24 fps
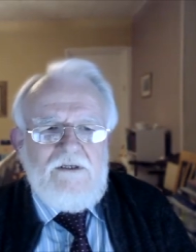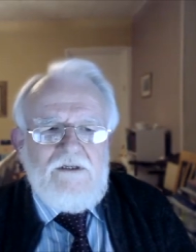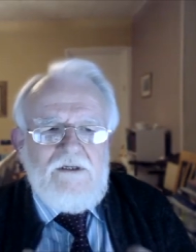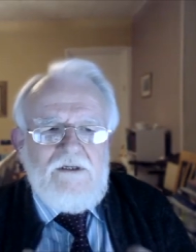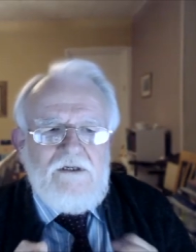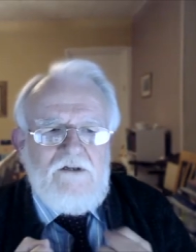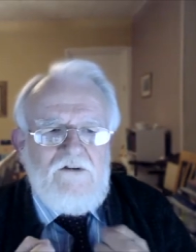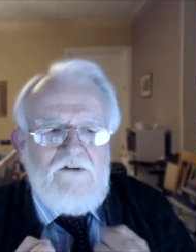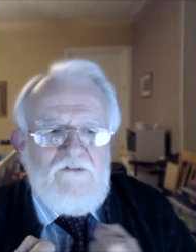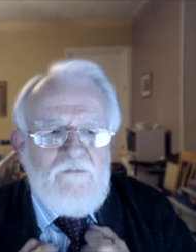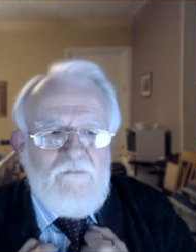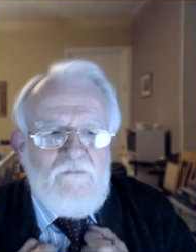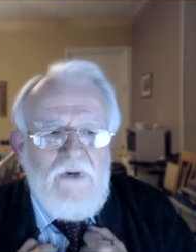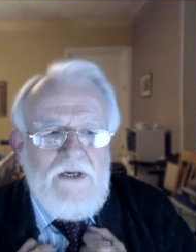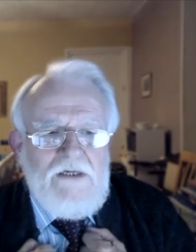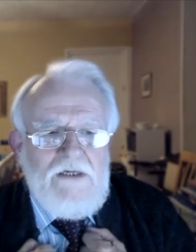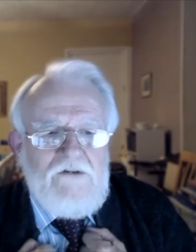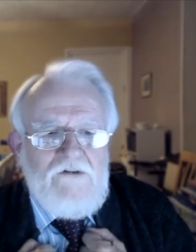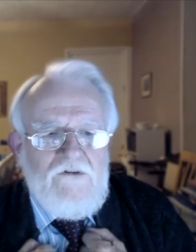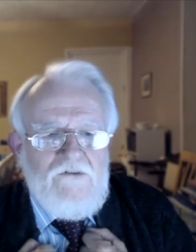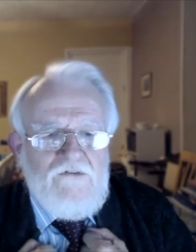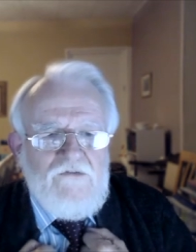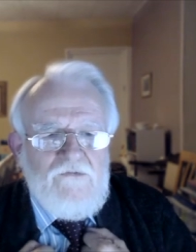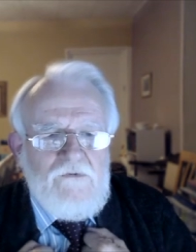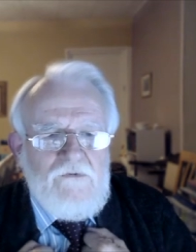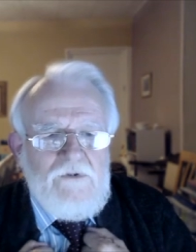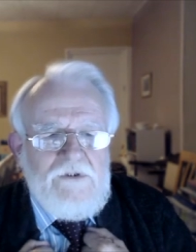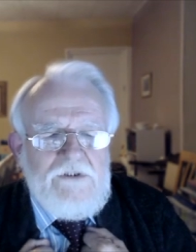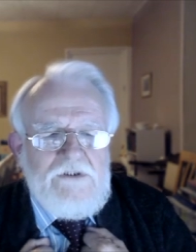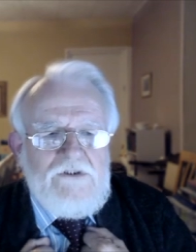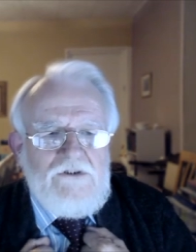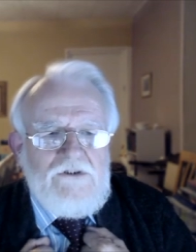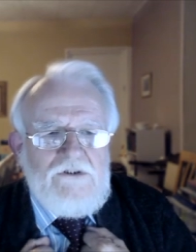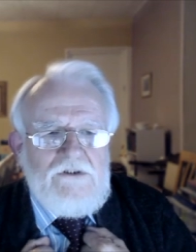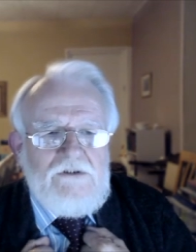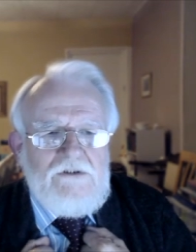He's made us
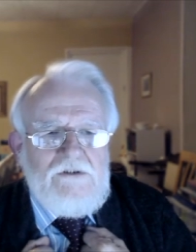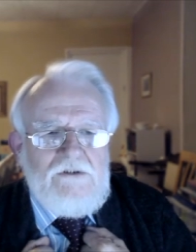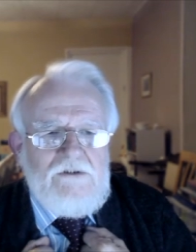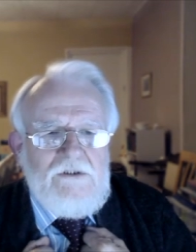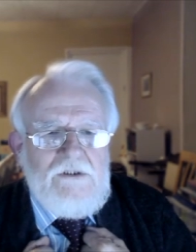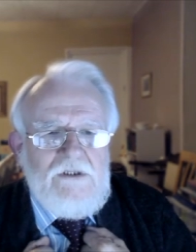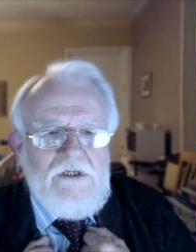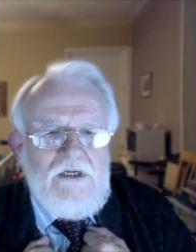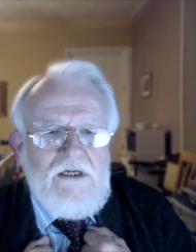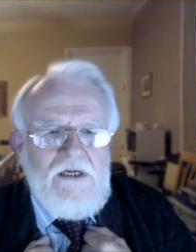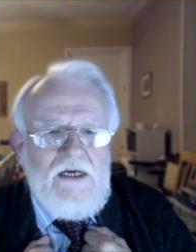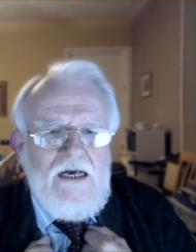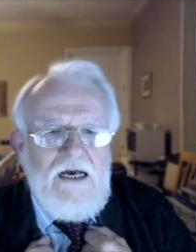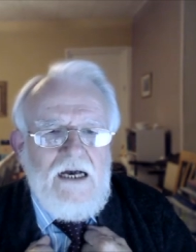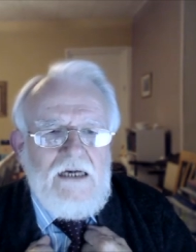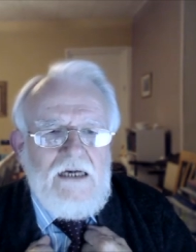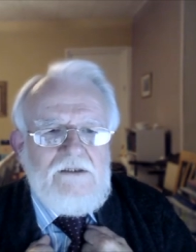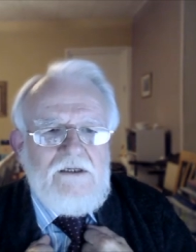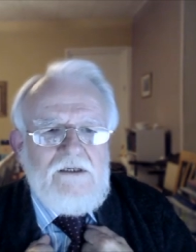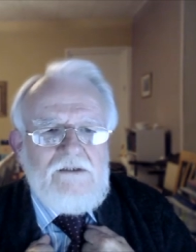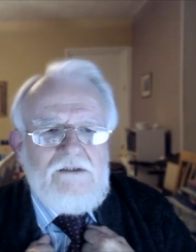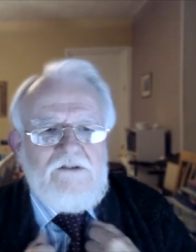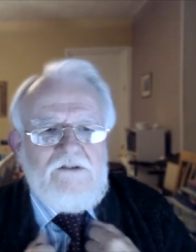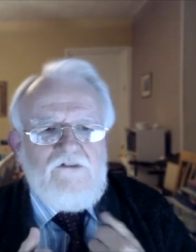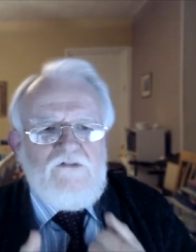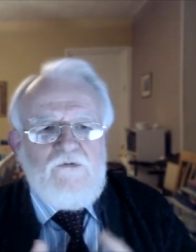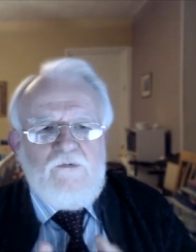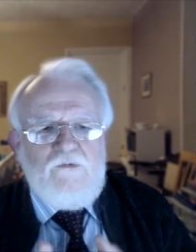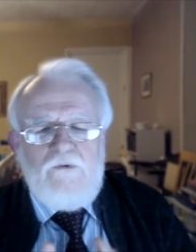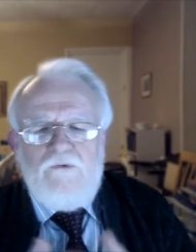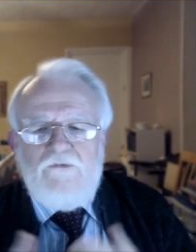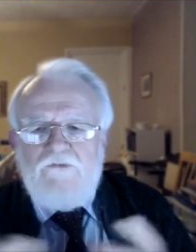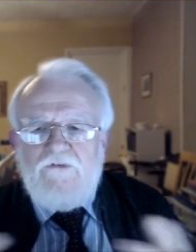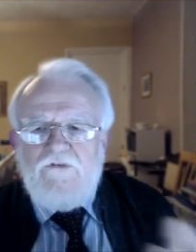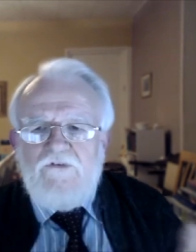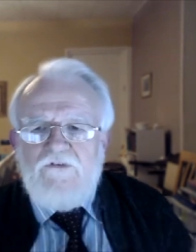rich. And I just
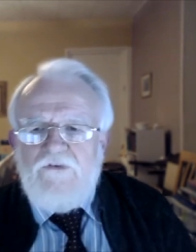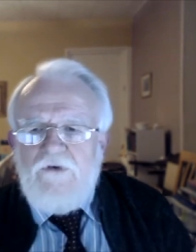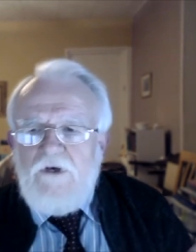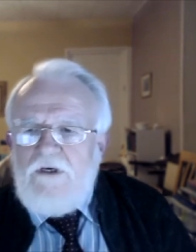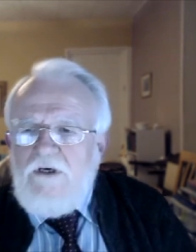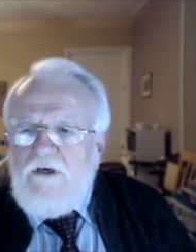want to say,